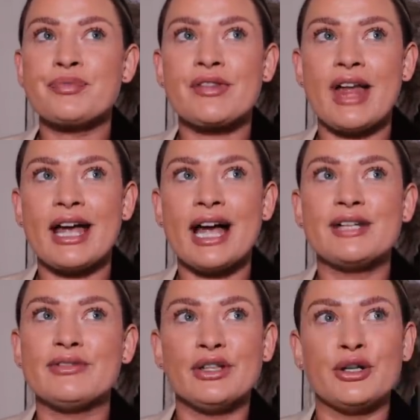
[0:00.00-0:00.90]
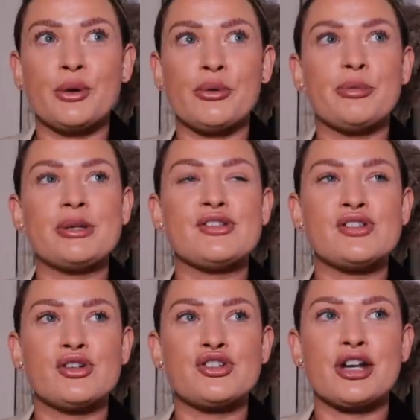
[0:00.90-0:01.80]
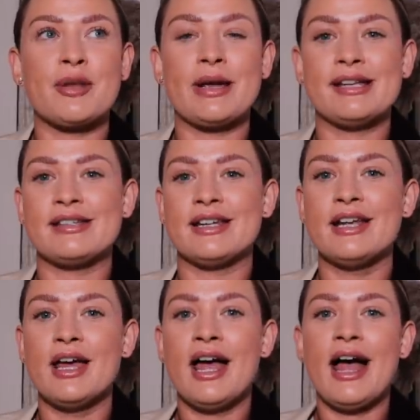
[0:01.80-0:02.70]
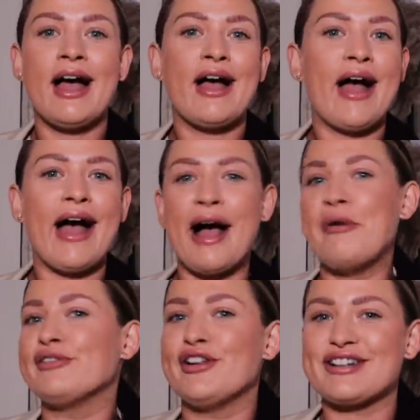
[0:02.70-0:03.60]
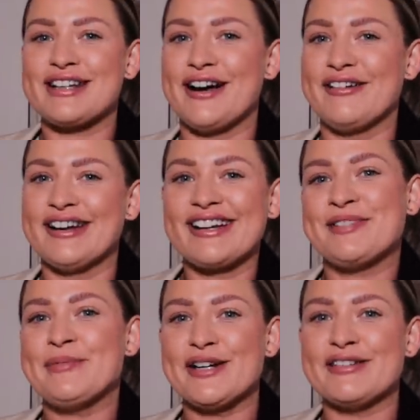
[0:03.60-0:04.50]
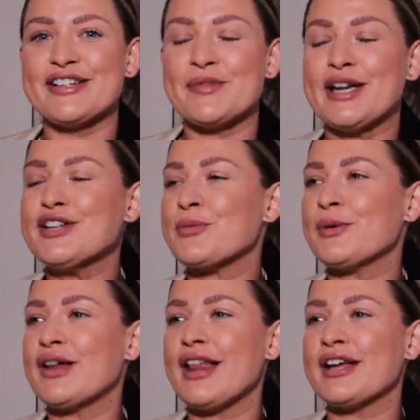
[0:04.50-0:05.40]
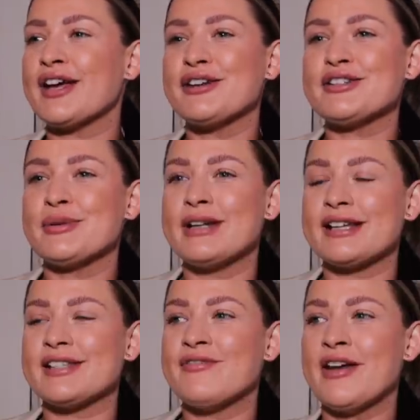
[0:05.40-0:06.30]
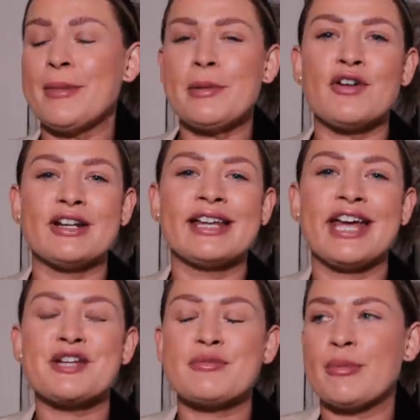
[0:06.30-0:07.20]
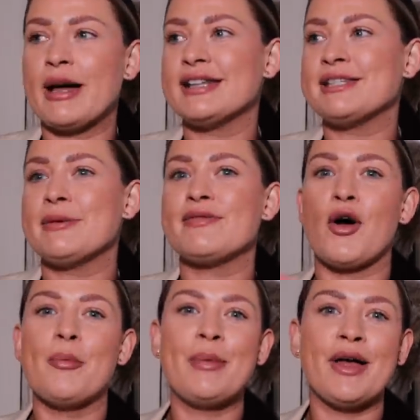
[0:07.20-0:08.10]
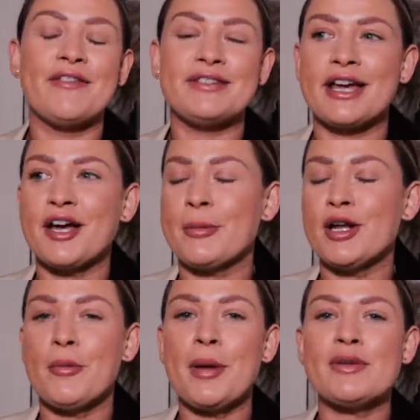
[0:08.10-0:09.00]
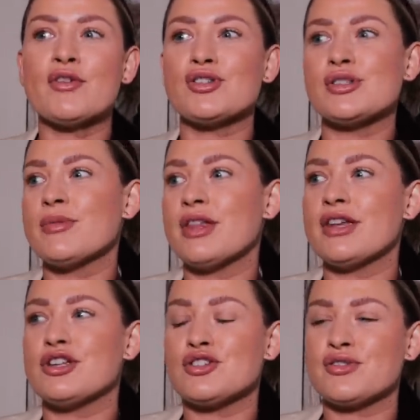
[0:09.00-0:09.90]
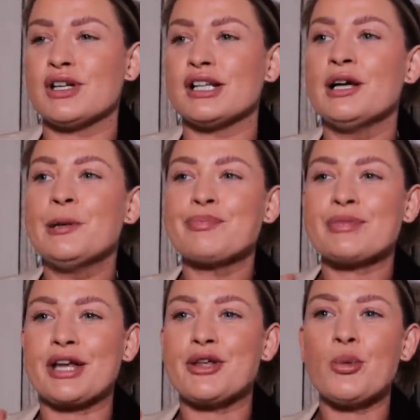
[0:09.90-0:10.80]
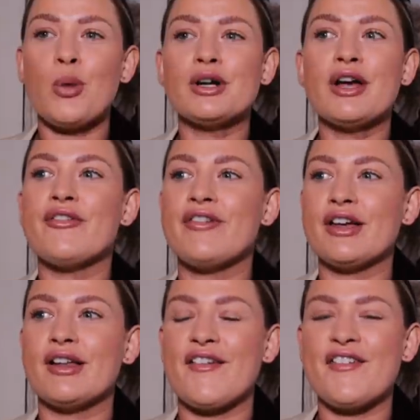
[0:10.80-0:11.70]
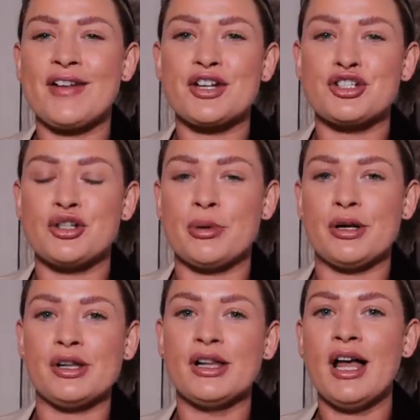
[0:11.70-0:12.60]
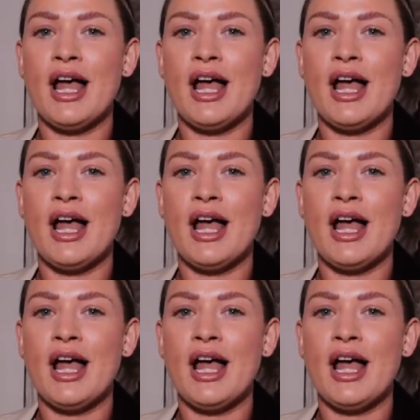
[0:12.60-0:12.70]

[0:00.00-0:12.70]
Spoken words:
that kind of look will be such an amazing out of lockdown experience where you just want to like go to a nice event. Maybe you've got an engagement party, maybe you've got a birthday coming up, maybe you've got something that you just feel like you want to feel fashionable,